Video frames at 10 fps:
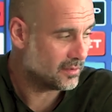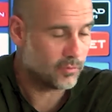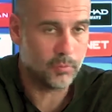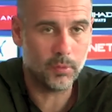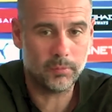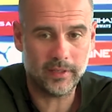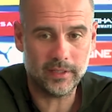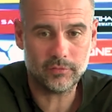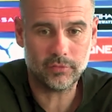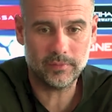football
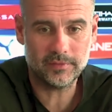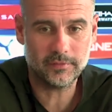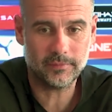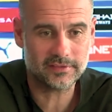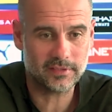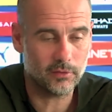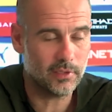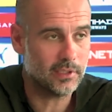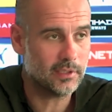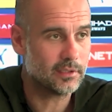player for Messi Barcelona,